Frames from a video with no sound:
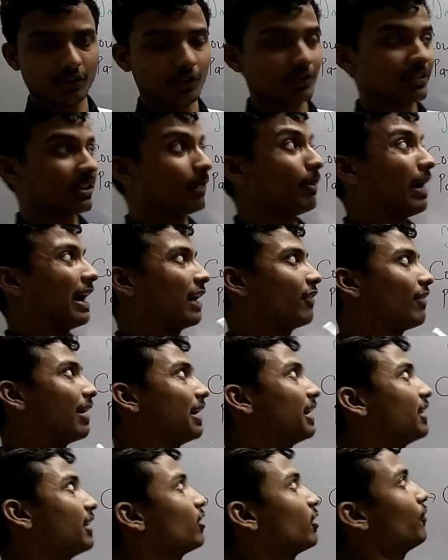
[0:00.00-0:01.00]
some
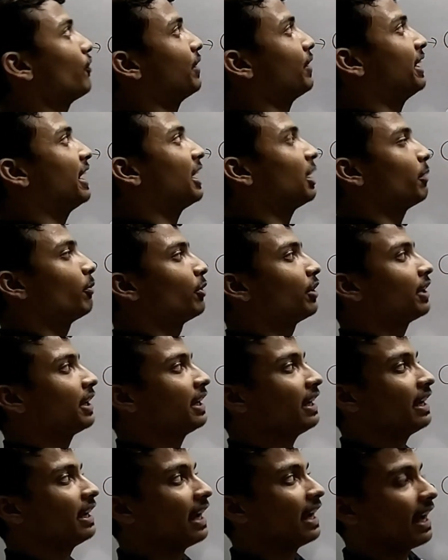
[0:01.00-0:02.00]
advantage of innate
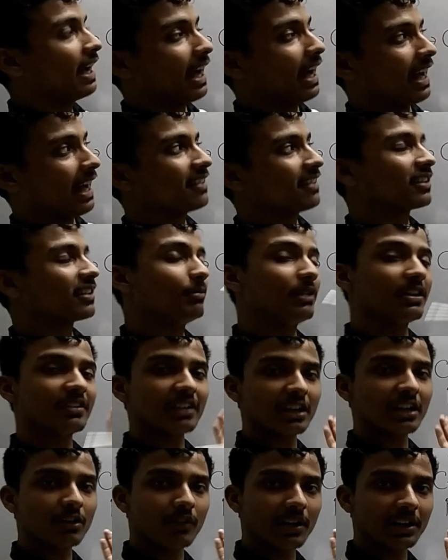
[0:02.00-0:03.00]
immunity and some
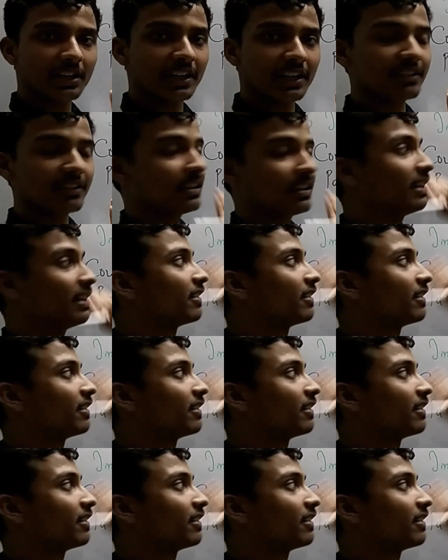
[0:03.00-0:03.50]
disadvantage.